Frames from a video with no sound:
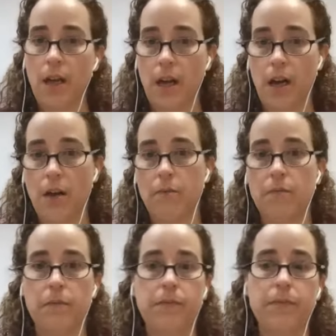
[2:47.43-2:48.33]

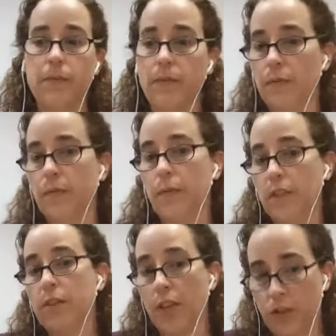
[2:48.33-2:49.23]

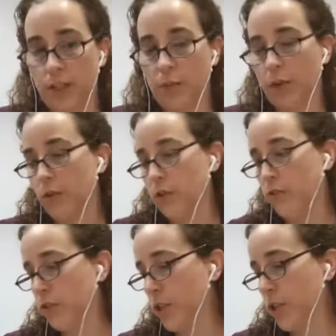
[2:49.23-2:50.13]
such as the Spinal
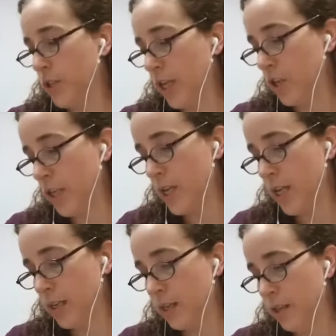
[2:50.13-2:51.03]
Injuries Association
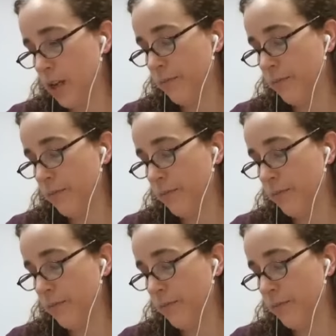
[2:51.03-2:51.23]
and